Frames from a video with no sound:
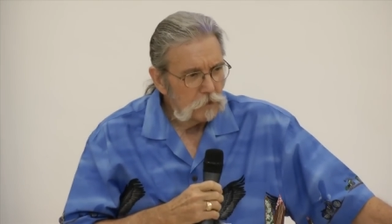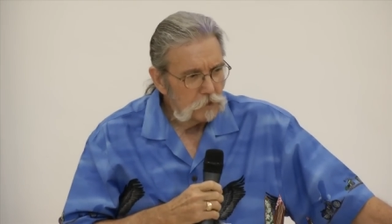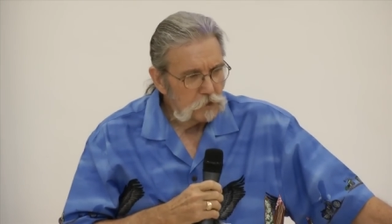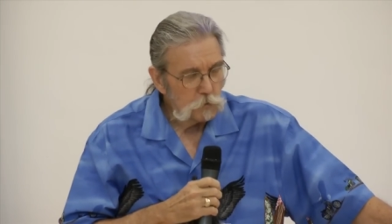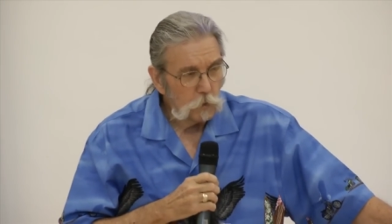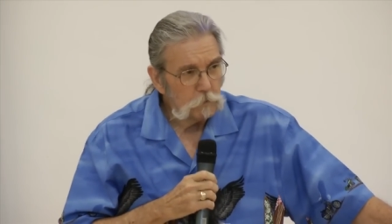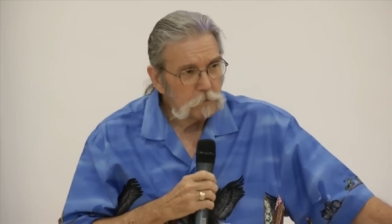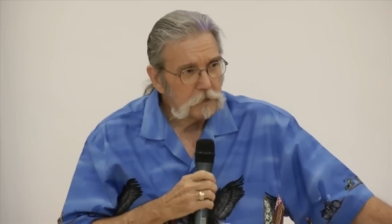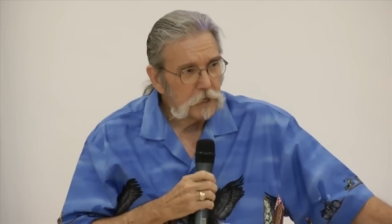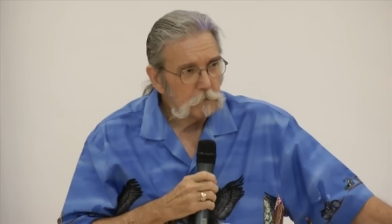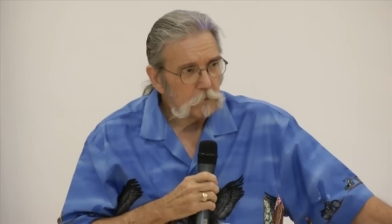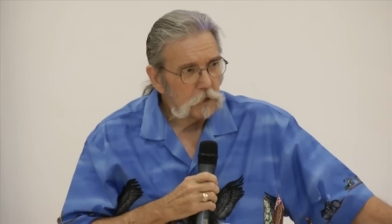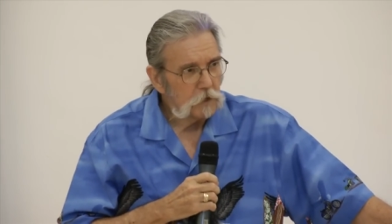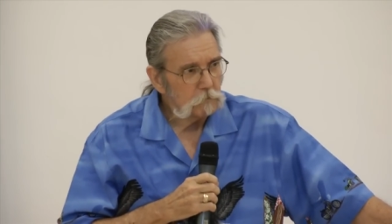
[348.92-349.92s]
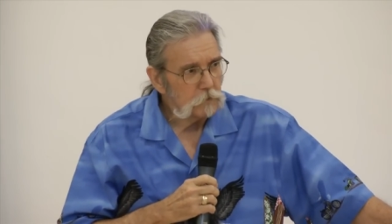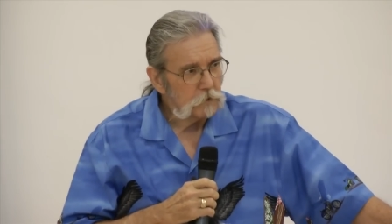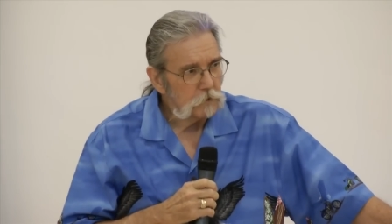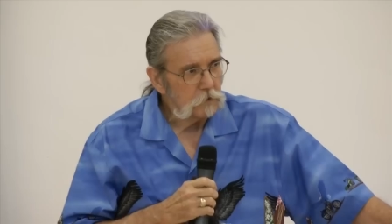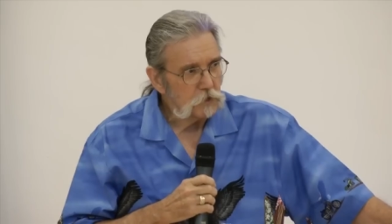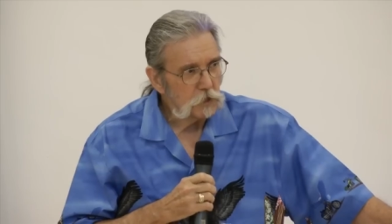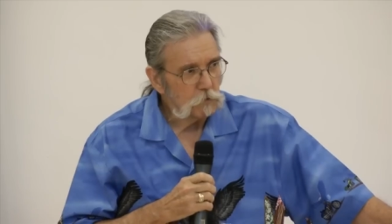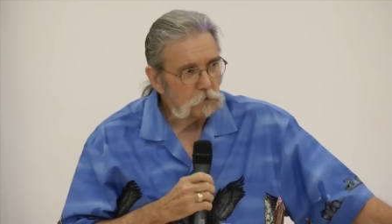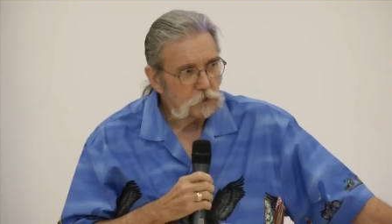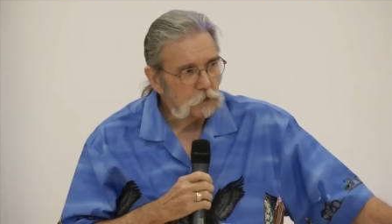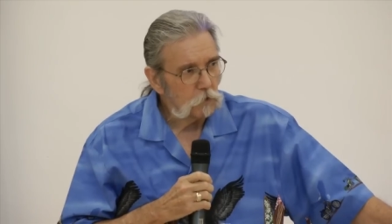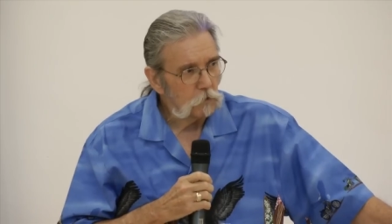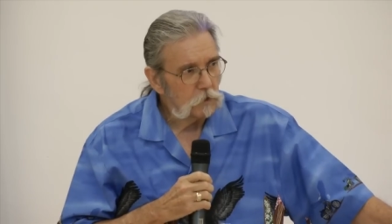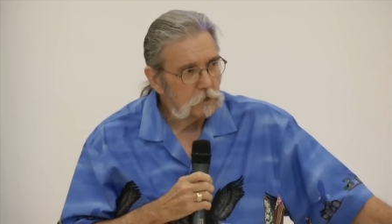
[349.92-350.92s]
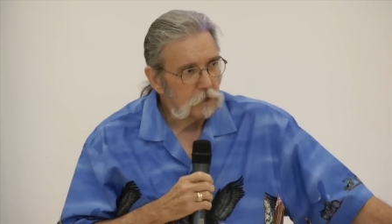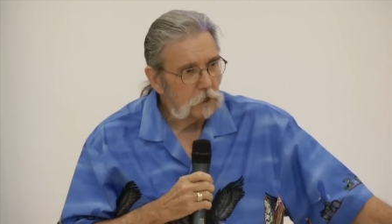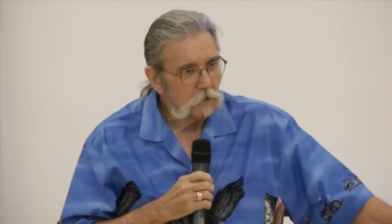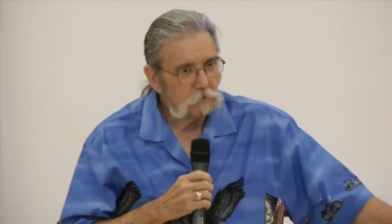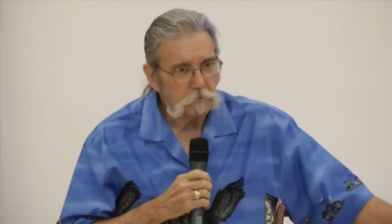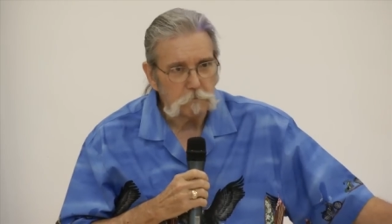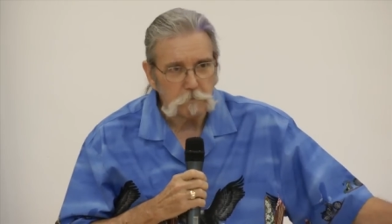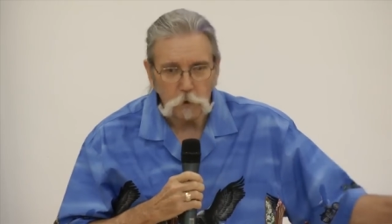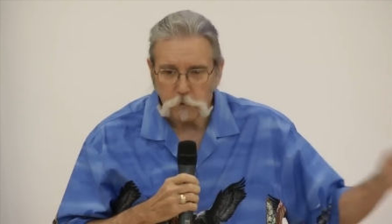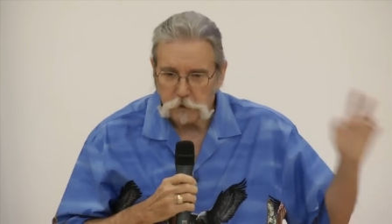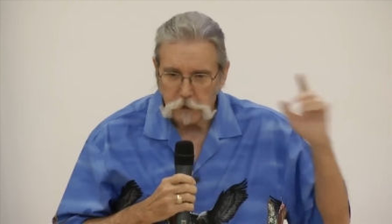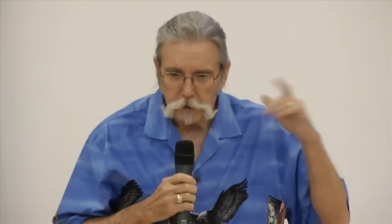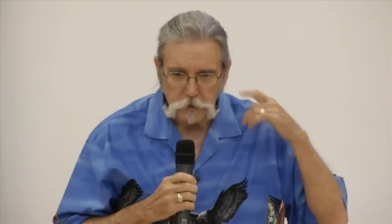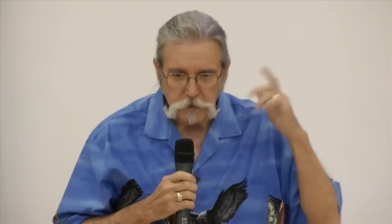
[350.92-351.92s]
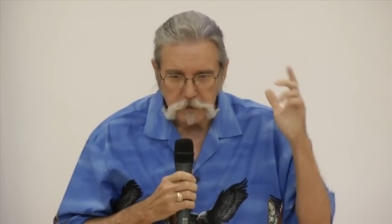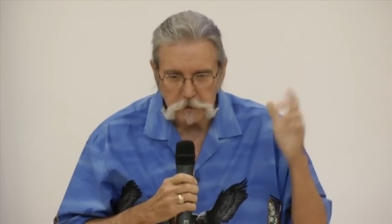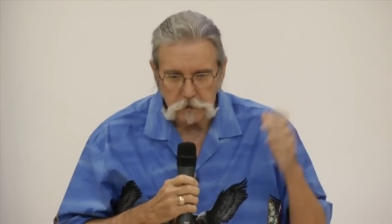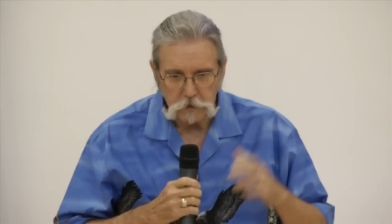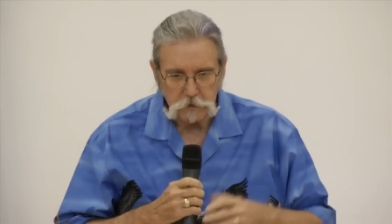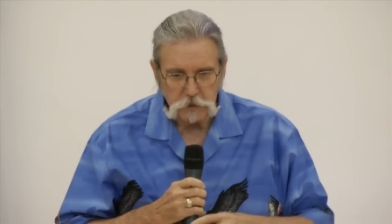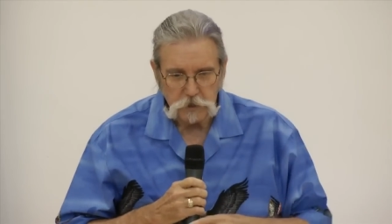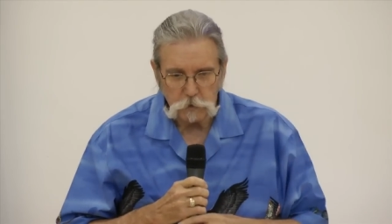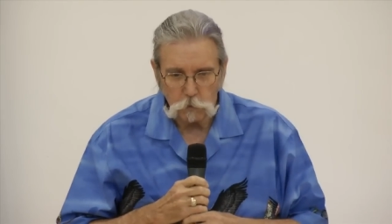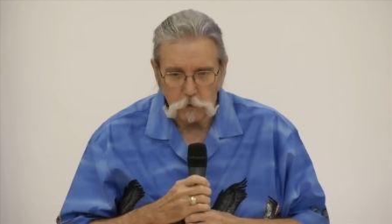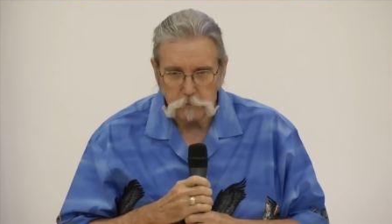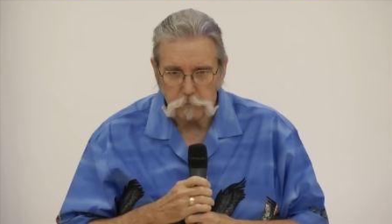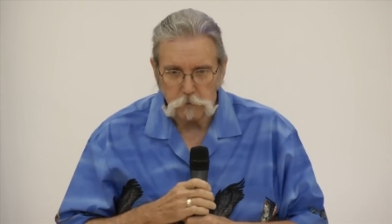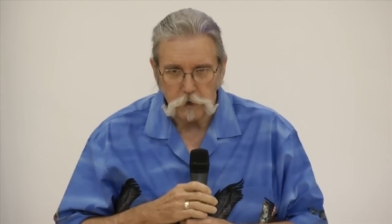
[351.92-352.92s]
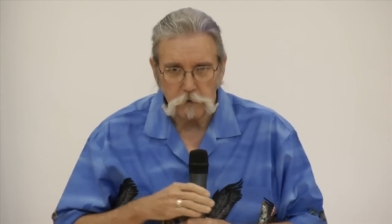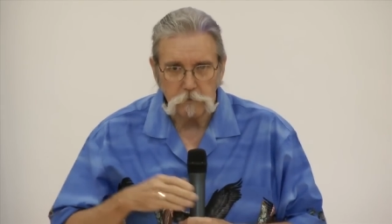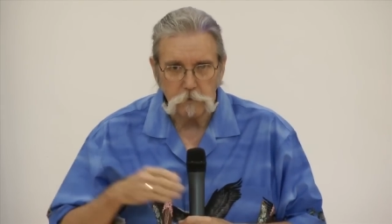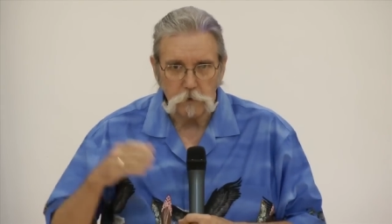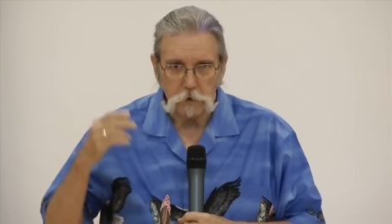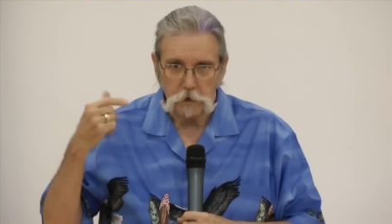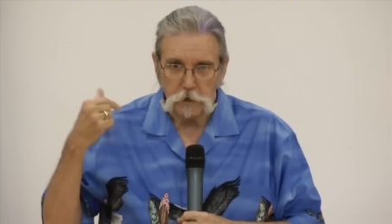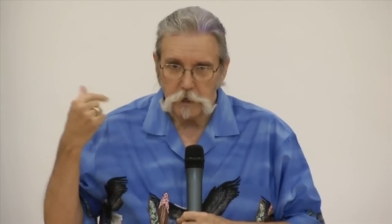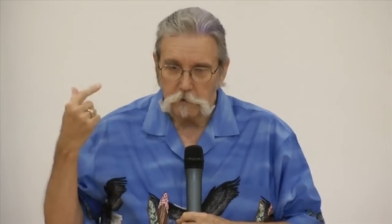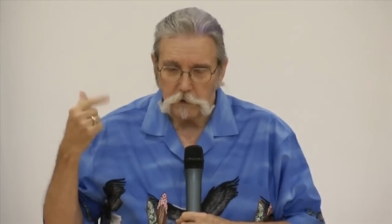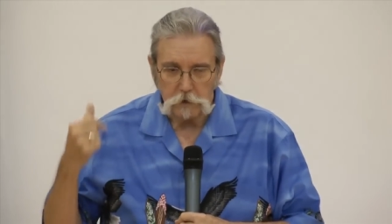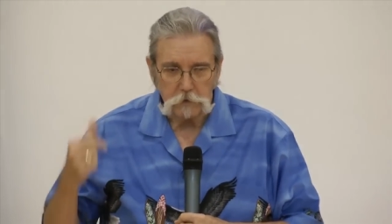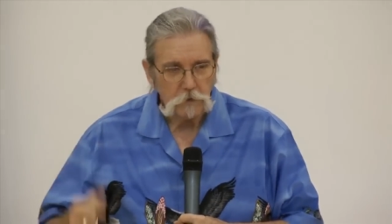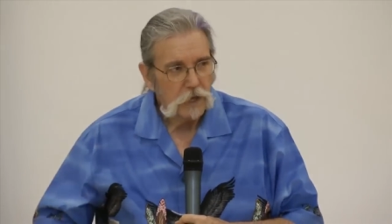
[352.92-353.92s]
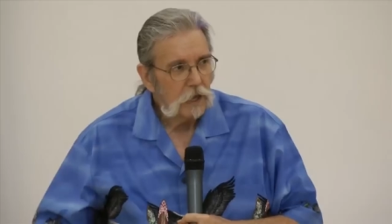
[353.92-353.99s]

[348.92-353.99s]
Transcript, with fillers: This woman came up, and she was totally deaf in both ears, and she wanted prayer for her hearing.